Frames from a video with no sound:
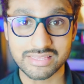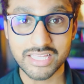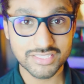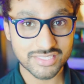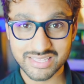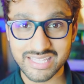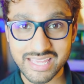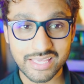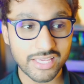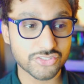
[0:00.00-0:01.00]
This
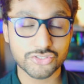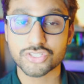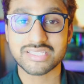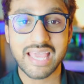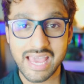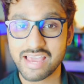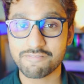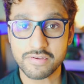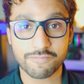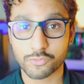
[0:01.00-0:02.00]
thing is just
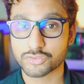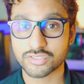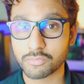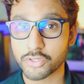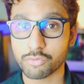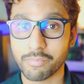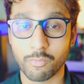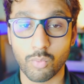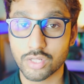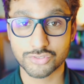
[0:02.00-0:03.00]
heaven for someone who
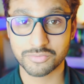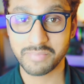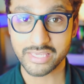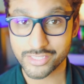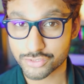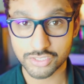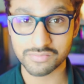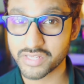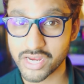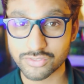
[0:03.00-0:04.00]
wants to make
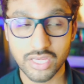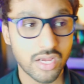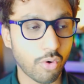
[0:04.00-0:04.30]
YouTube videos